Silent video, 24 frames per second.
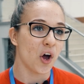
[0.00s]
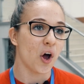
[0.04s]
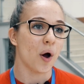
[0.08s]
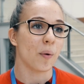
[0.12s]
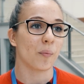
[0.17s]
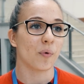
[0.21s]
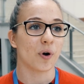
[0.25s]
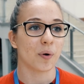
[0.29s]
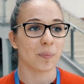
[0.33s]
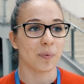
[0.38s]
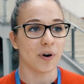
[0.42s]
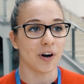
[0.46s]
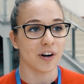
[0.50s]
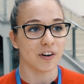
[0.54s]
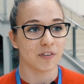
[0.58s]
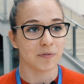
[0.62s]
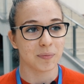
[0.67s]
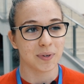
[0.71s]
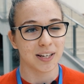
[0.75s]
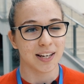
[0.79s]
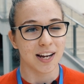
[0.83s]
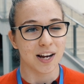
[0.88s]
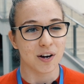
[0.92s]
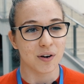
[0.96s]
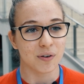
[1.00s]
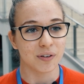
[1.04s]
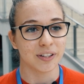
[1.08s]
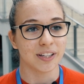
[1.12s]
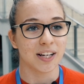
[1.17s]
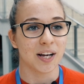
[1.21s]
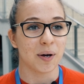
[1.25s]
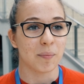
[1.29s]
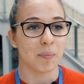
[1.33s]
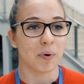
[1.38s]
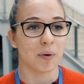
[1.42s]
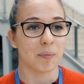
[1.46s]
a more part of me now,
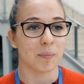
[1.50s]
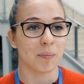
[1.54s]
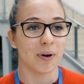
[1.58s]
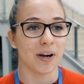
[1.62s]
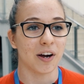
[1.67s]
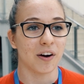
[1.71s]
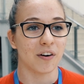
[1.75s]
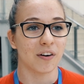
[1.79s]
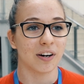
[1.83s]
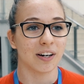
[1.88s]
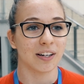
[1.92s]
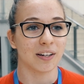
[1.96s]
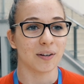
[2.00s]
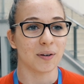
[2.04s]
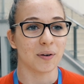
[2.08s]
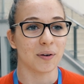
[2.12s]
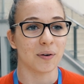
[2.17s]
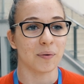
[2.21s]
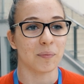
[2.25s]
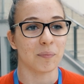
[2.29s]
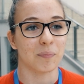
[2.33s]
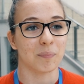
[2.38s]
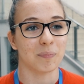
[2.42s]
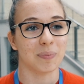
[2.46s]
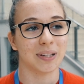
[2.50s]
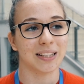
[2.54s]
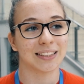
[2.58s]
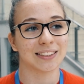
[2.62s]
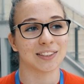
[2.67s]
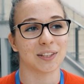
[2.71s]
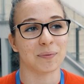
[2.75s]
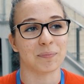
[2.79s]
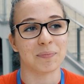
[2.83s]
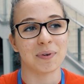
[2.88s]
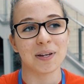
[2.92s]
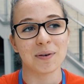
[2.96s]
but my heart
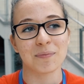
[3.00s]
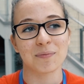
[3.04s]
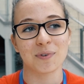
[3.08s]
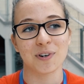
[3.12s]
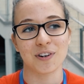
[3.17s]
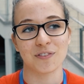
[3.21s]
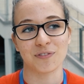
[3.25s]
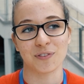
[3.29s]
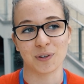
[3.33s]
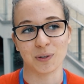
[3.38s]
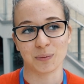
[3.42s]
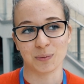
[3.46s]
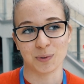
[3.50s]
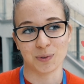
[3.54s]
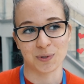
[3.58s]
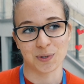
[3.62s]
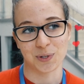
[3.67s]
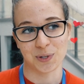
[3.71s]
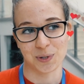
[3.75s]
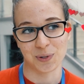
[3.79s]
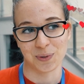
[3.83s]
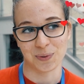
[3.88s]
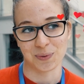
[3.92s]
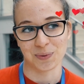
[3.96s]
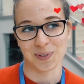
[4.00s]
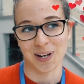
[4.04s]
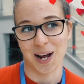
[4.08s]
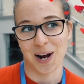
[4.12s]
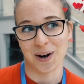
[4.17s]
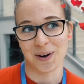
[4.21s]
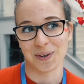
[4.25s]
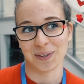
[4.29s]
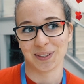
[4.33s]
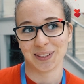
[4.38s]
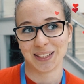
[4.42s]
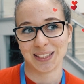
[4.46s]
beats a bit more for Wushu
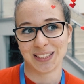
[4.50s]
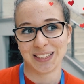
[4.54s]
now.